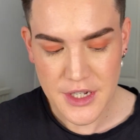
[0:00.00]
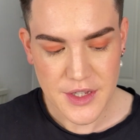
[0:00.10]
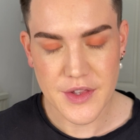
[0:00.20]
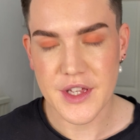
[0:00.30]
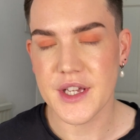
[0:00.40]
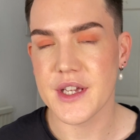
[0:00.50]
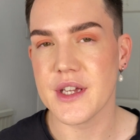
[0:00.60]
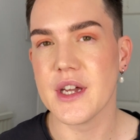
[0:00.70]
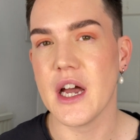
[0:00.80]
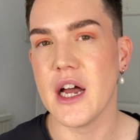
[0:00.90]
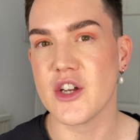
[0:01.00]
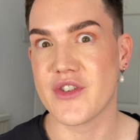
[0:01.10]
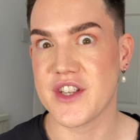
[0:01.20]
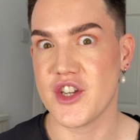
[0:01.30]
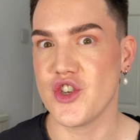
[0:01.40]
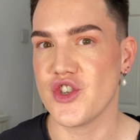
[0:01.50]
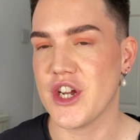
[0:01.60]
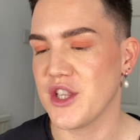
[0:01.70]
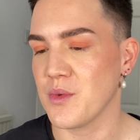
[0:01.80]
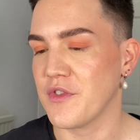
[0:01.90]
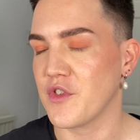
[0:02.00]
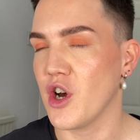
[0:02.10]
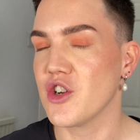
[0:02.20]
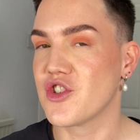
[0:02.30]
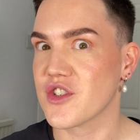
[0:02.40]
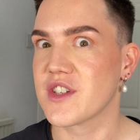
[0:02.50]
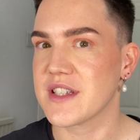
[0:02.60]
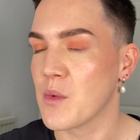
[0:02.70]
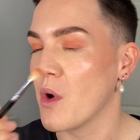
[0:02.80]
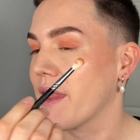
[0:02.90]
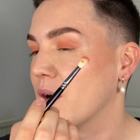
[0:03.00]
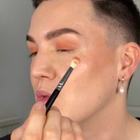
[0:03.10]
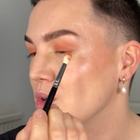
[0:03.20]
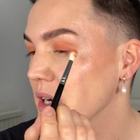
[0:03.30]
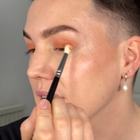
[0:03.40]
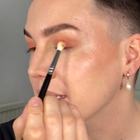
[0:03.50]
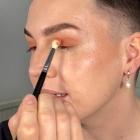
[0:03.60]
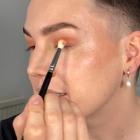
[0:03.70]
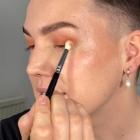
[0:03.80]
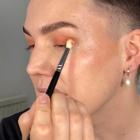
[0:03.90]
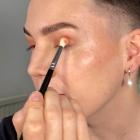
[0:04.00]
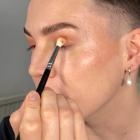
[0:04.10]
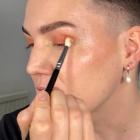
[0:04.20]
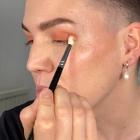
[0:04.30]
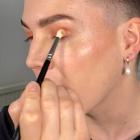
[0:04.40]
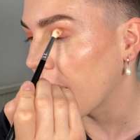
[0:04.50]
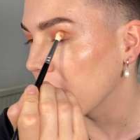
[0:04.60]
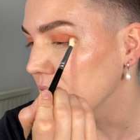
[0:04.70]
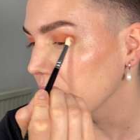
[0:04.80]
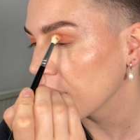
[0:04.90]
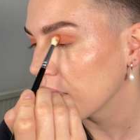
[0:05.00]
the transition shade that we've got, just because I want that really seamless blend.